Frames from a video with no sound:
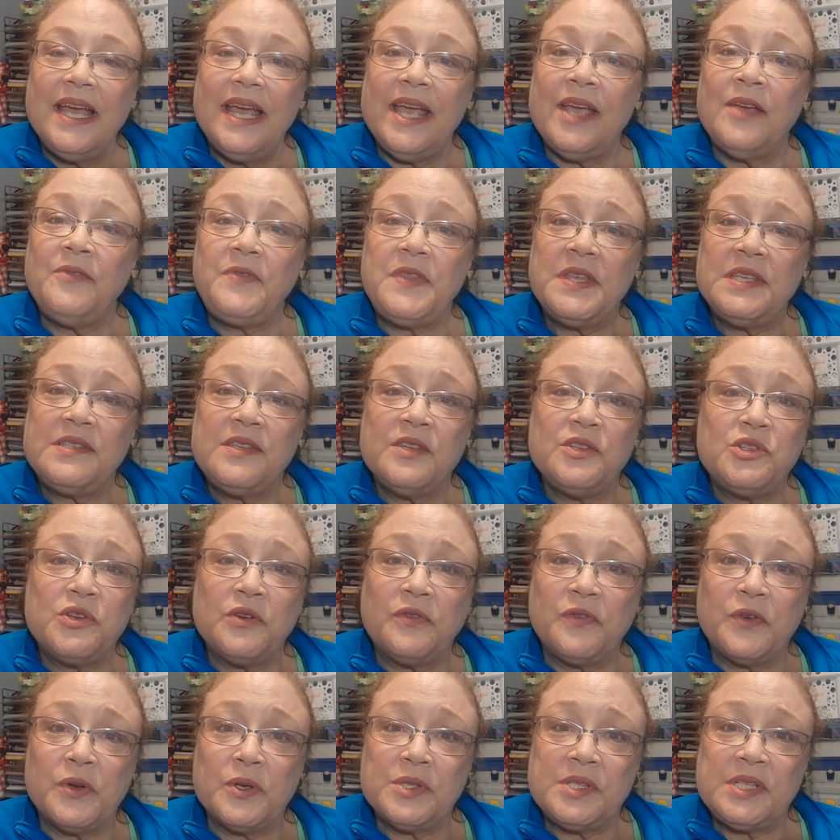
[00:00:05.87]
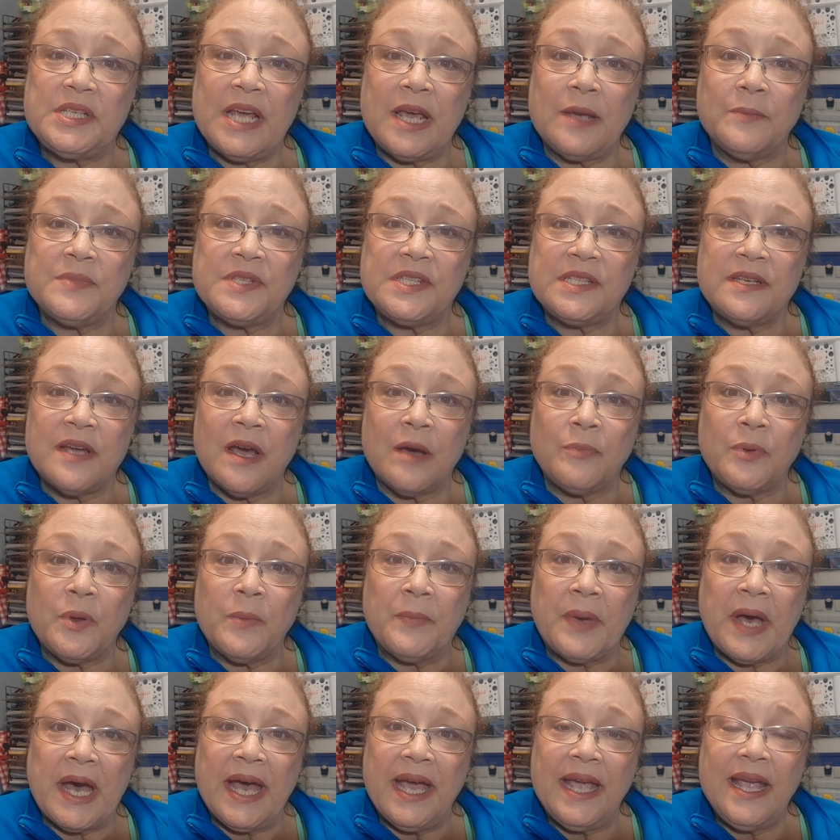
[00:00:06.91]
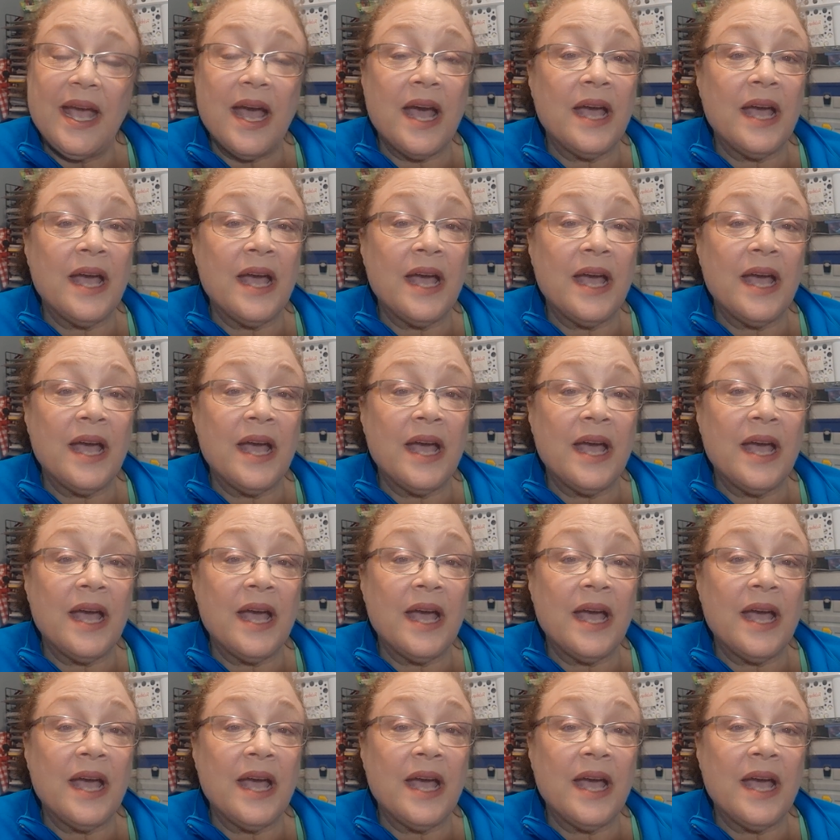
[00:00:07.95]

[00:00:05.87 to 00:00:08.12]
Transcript: If this is your first time stopping by,